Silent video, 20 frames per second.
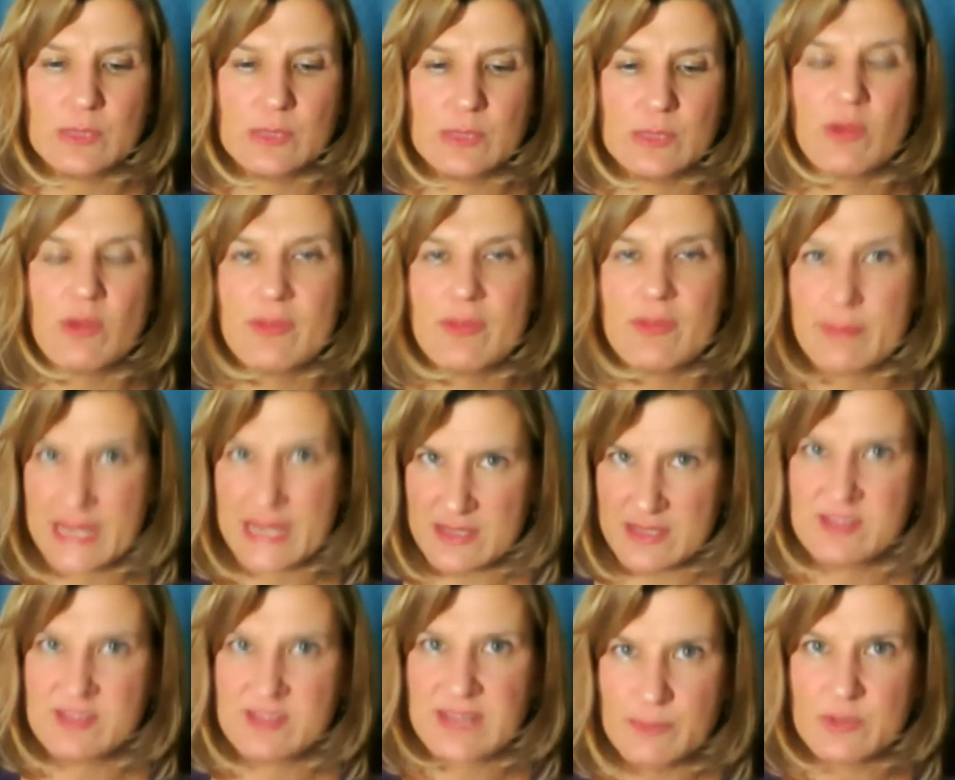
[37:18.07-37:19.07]
or rather making
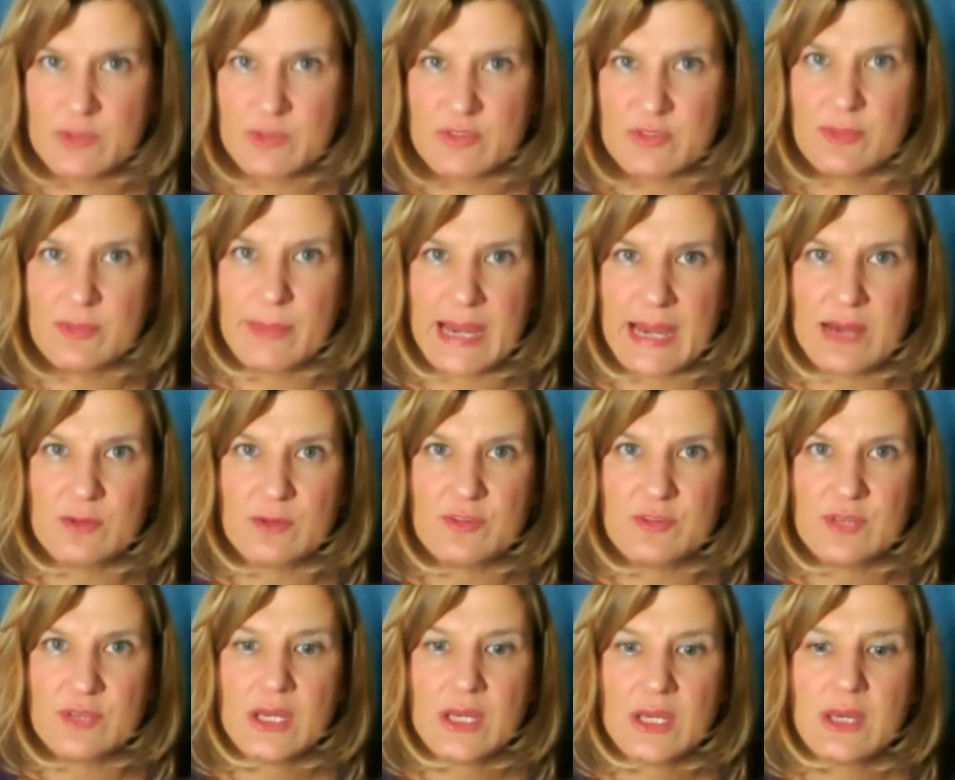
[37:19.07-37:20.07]
statements about
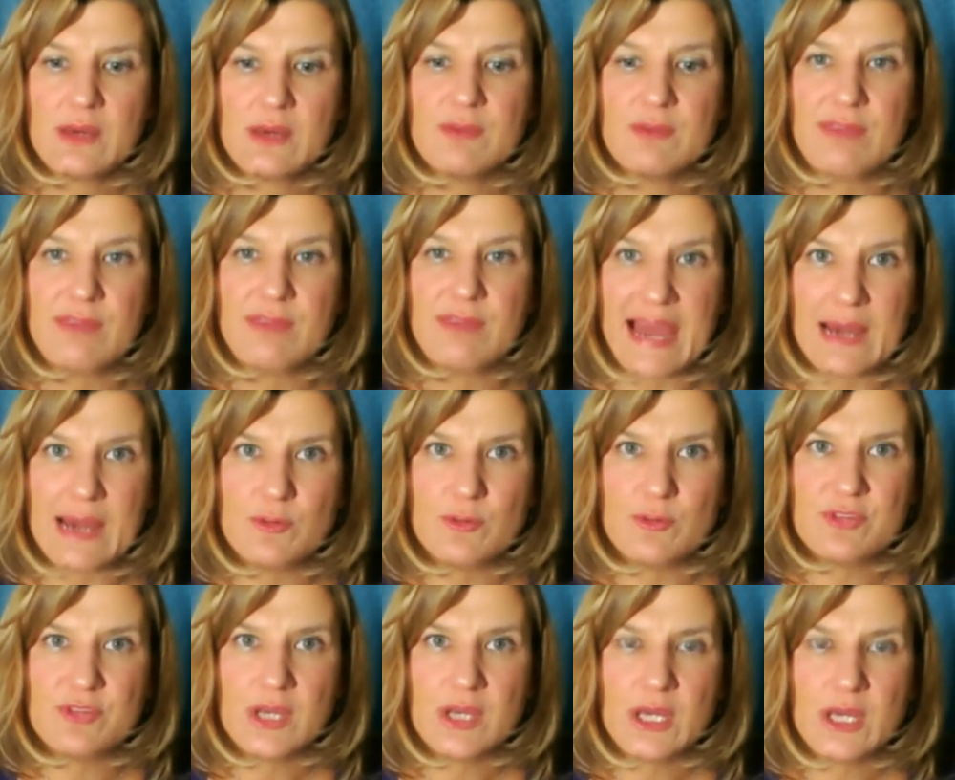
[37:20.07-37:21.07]

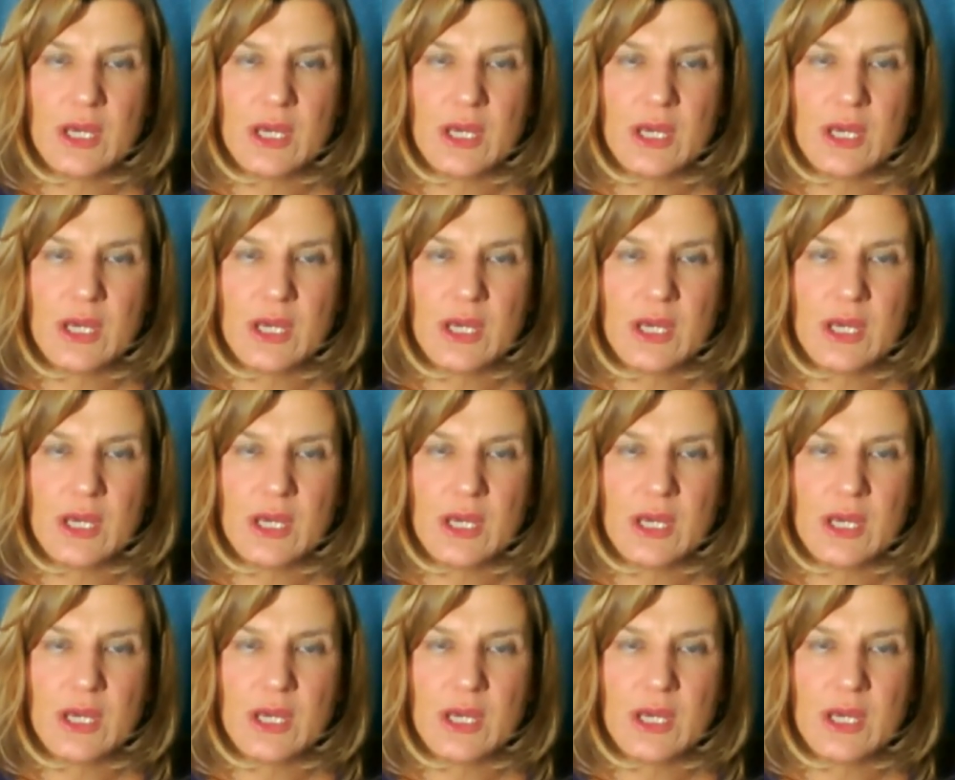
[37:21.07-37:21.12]
vows,